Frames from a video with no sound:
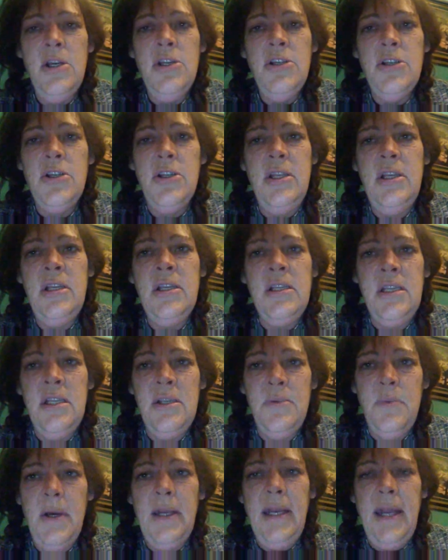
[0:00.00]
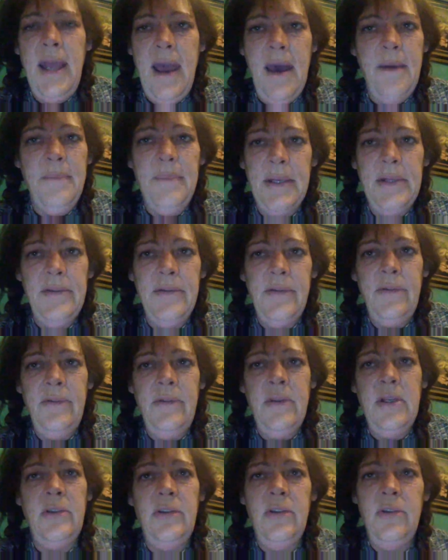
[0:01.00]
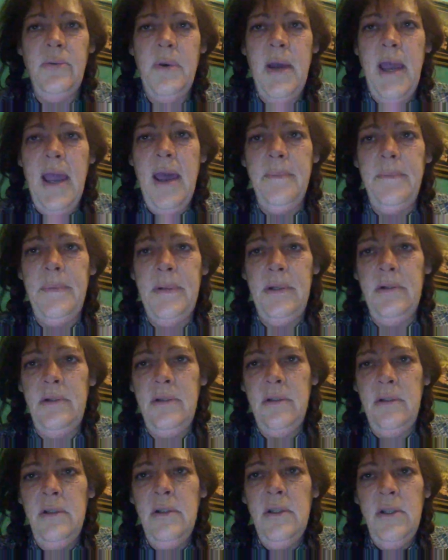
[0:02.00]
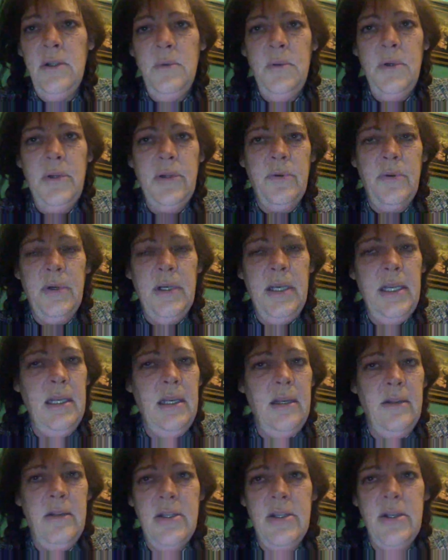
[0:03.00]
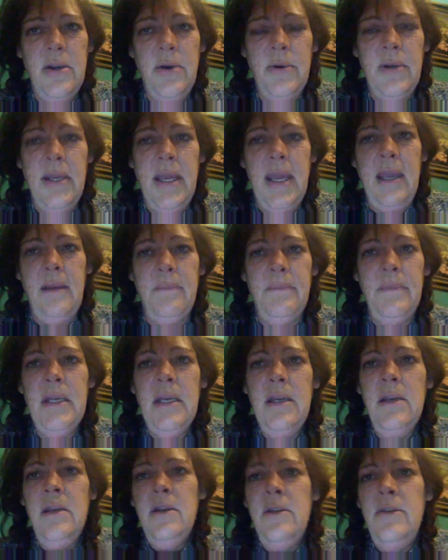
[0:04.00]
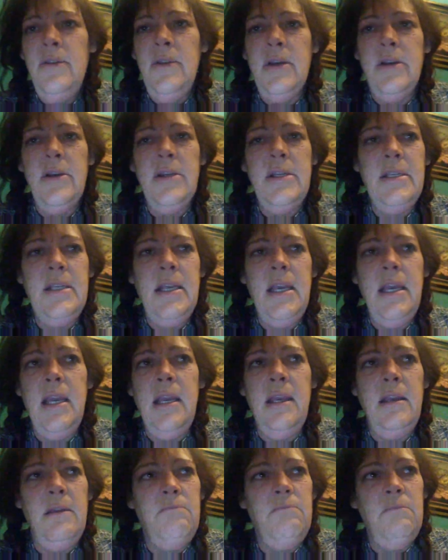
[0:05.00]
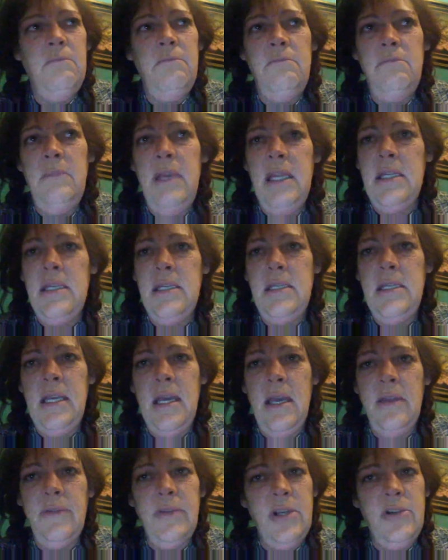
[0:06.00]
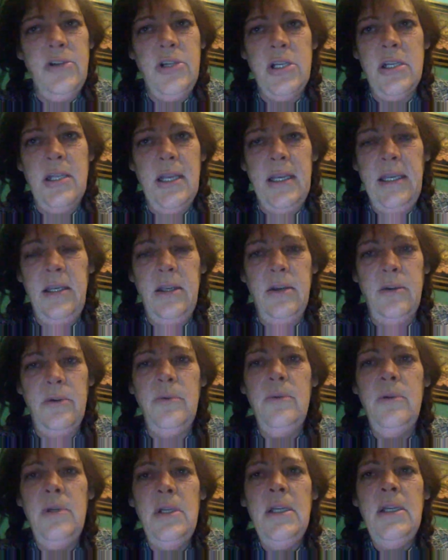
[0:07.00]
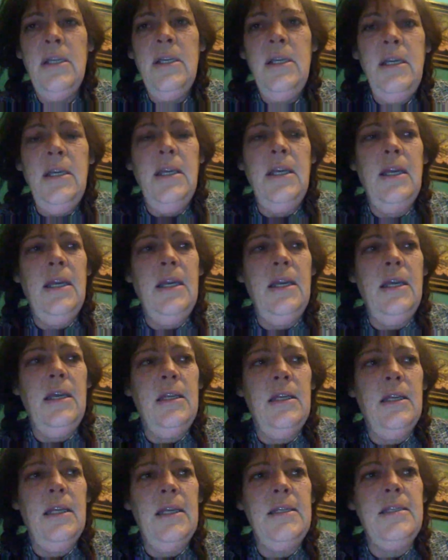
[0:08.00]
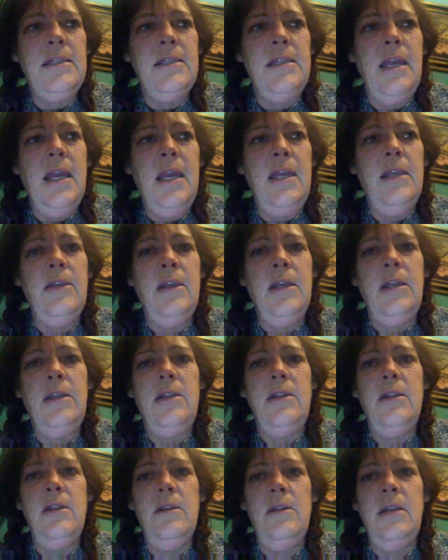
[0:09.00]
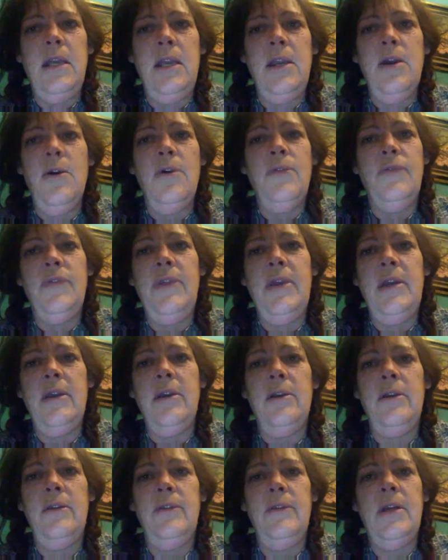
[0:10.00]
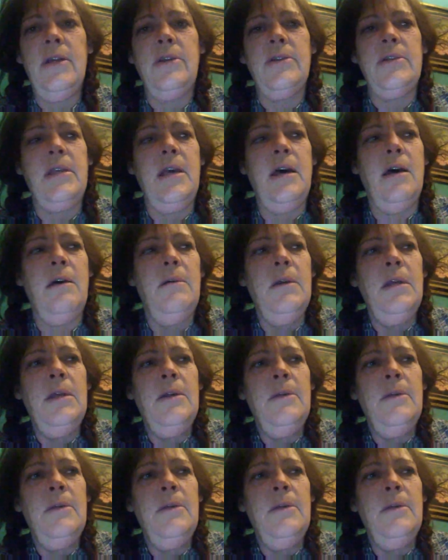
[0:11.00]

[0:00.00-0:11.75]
So this is what happens. This is what happened with creating this whole game. There is a entity out there just like you. And let's say that they go over there and there's a